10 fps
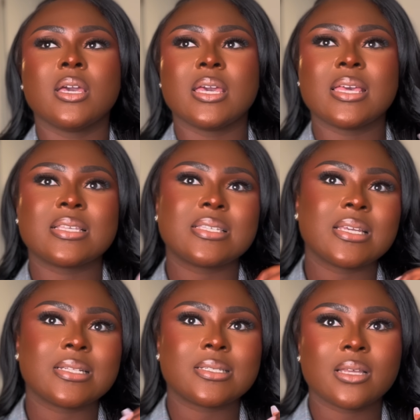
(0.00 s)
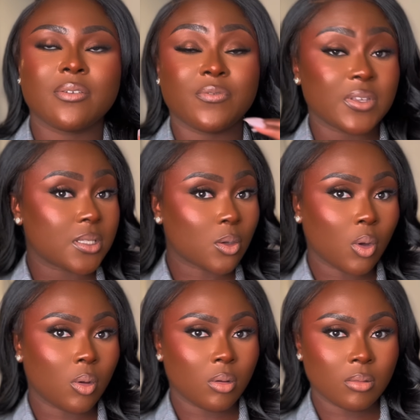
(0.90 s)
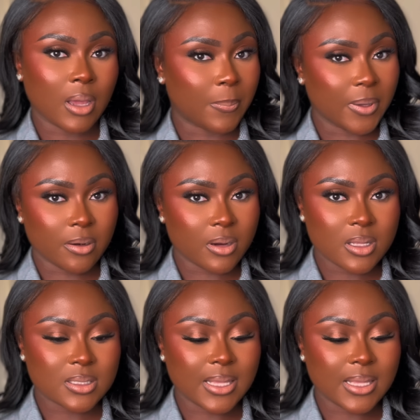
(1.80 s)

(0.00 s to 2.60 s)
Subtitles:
Is it physical appearance?